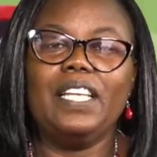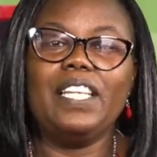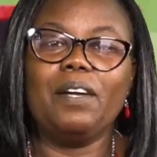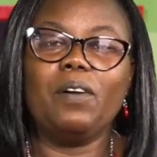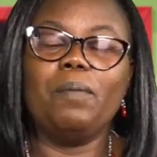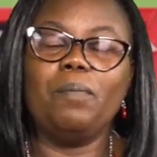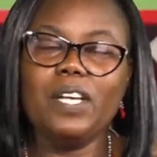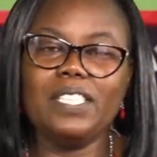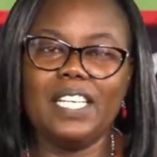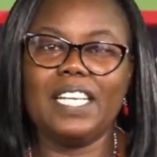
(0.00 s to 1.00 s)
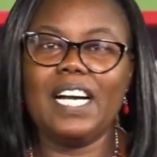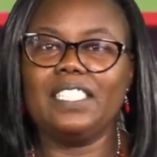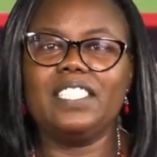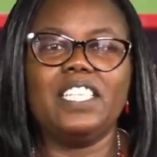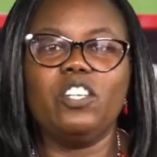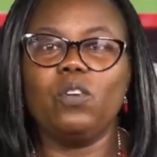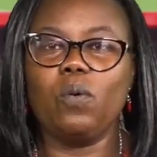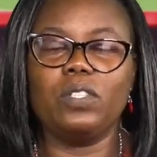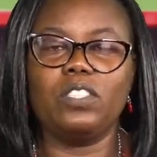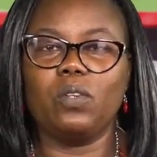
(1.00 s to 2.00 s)
The boys and girls didn't know
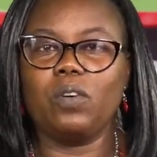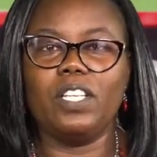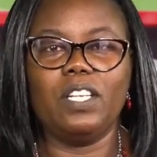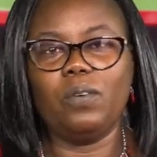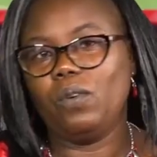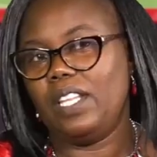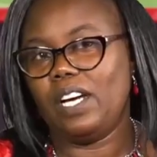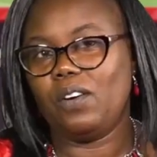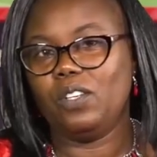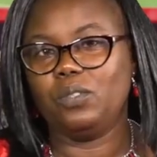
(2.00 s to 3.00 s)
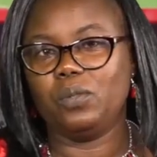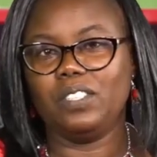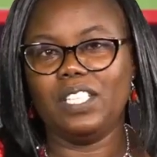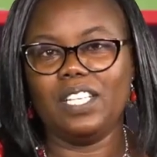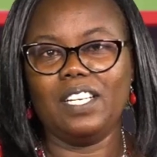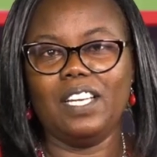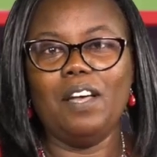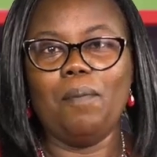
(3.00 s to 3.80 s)
what song they are going to sing,